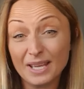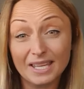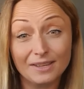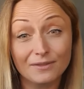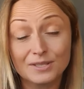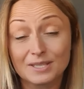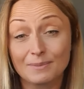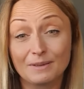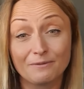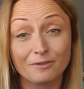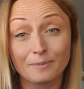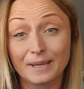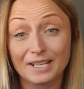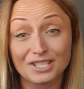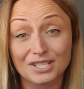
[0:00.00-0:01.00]
give you some
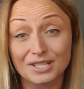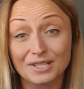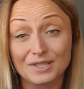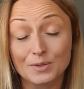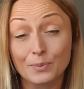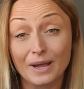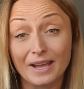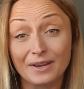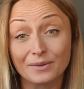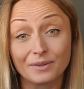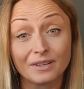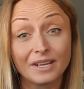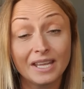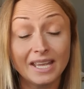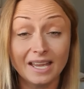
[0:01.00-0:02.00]
information as well.
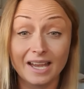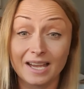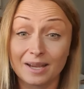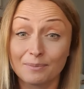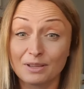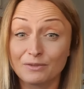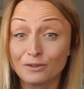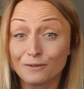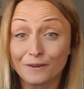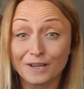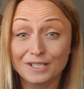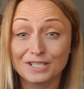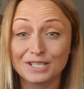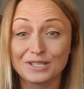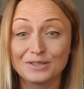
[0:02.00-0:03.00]
If you find
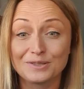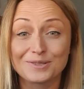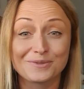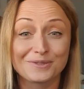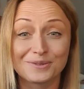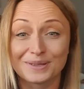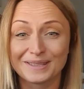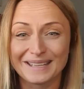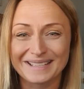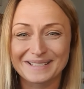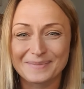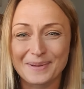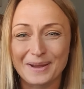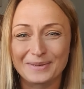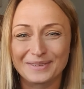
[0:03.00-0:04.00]
it useful, then that's a
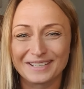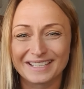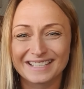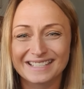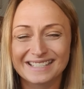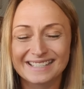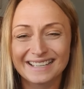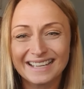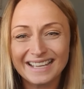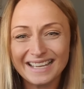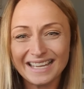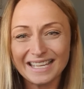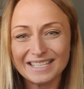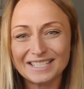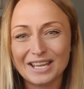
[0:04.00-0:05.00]
bonus.
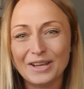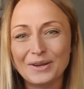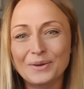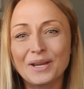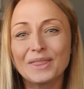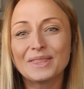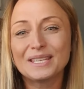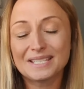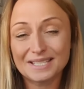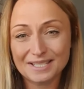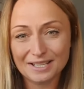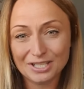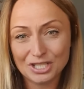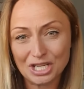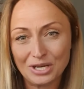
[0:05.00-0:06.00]
So this is our
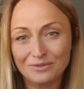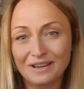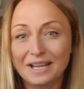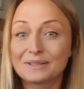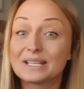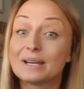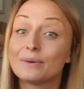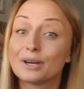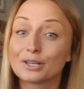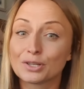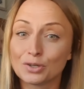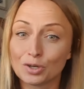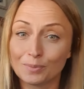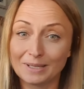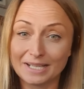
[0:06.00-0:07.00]
show around how I'd
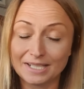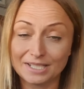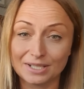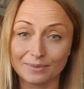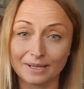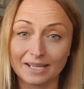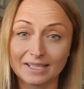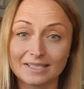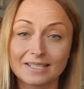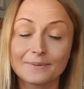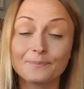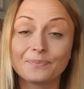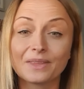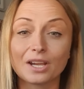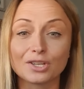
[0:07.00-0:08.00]
normally do it.
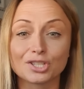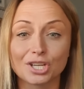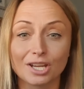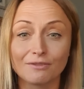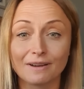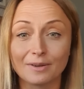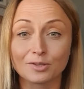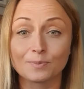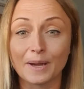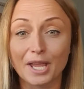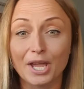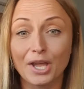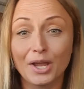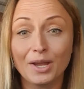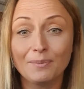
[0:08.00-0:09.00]
I'll show you around my
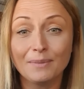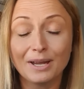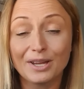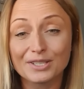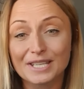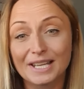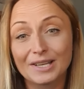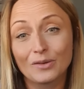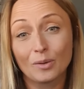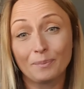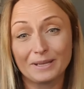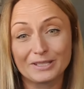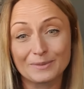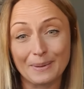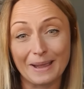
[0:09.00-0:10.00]
home, I'll tell you a
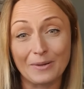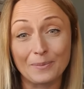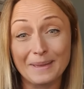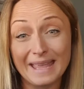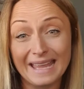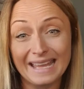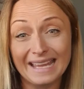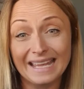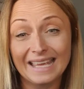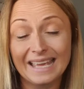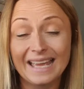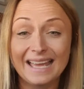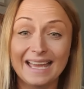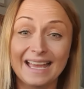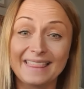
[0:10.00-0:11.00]
bit about me,
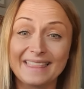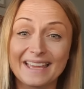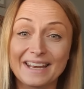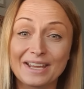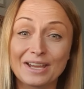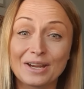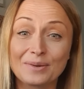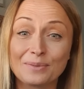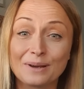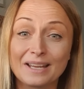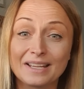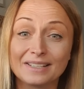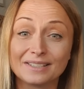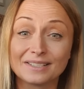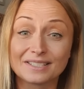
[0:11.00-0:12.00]
and then I
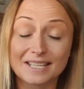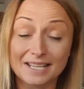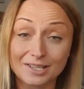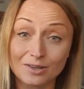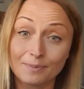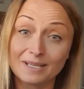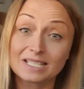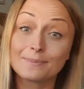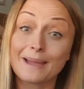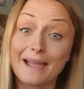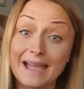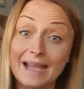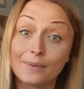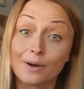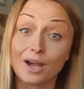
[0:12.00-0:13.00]
will tell you a bit about
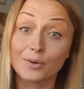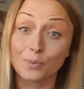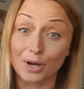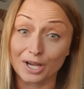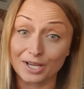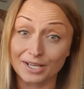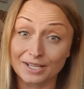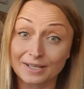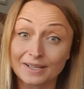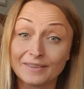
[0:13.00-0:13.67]
how I work.